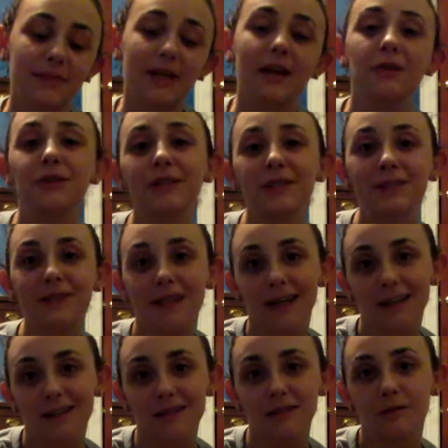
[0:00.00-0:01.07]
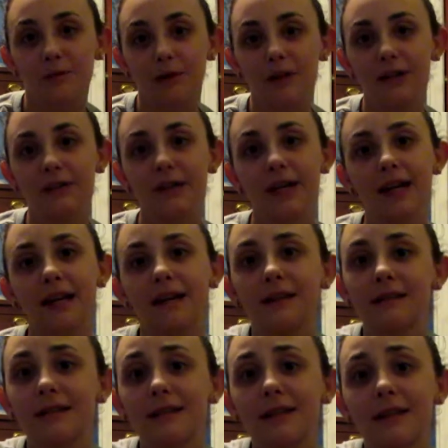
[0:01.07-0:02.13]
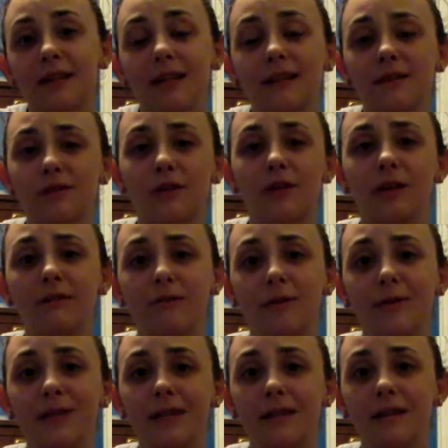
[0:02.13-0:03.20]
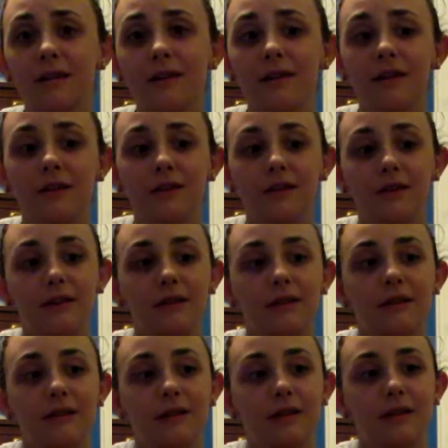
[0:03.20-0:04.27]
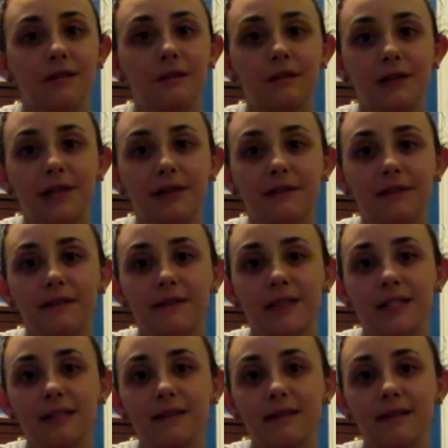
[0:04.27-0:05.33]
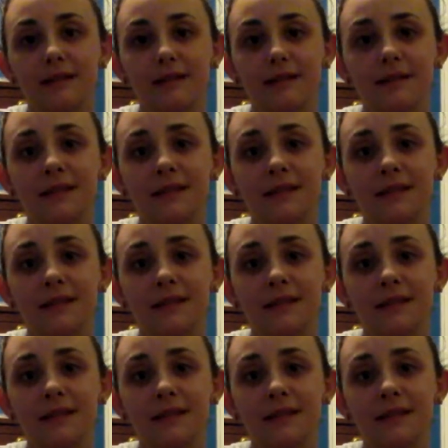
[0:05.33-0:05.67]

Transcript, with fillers: yeah, I'll talk to you guys tomorrow. And again, sorry for the, you know, like 15